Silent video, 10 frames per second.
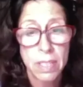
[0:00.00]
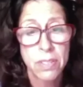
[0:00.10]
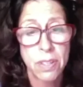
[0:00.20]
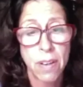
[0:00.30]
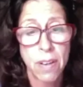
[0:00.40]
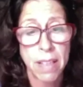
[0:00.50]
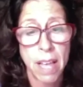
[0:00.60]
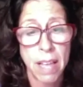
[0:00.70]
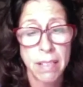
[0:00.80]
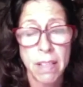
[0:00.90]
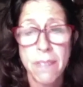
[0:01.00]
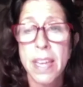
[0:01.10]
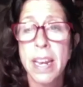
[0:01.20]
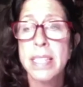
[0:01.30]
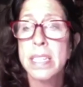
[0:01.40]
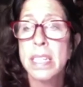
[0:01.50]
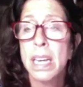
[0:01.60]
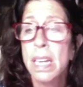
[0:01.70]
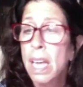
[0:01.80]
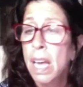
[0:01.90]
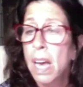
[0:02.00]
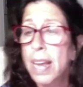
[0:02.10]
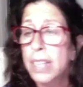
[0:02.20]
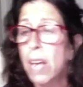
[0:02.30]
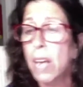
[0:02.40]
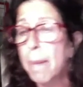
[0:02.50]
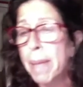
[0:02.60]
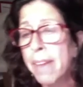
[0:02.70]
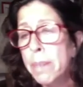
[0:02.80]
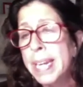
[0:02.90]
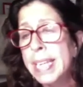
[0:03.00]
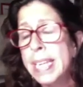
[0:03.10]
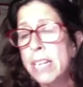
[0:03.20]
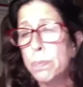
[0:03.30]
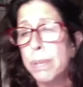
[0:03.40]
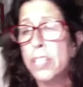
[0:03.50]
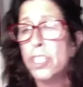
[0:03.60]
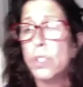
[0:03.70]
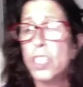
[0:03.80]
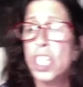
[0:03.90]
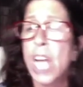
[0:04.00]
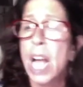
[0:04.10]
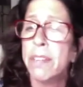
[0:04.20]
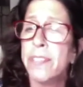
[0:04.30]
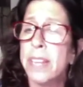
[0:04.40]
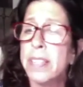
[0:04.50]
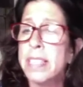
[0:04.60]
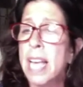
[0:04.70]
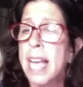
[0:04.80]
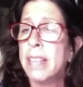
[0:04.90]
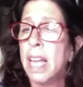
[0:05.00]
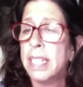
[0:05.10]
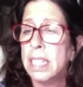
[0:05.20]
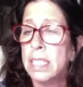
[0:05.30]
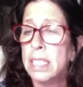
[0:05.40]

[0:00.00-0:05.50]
So yeah. I, I, love that idea. All right, um, everybody here is playing Jewish geography on the sideline here.